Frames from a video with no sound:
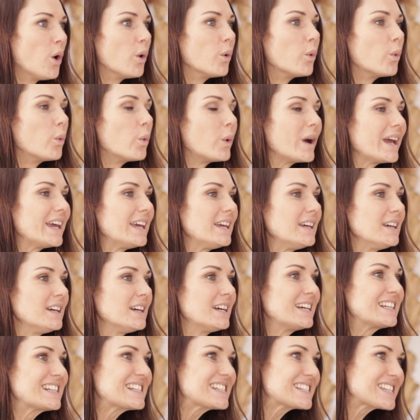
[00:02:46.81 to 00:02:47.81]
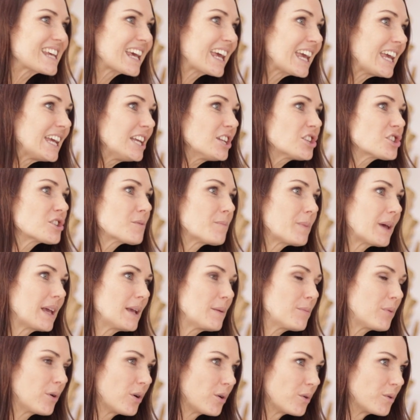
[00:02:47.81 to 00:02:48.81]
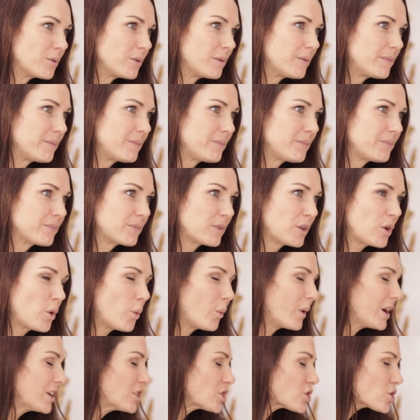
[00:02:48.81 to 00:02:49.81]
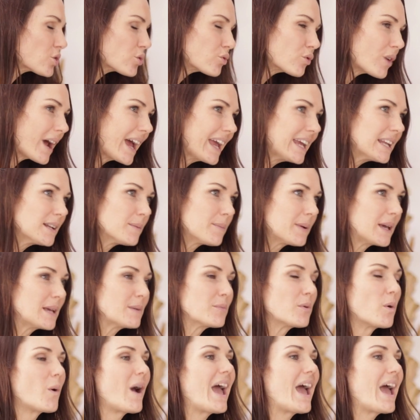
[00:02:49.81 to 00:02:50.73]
We teach people, we train people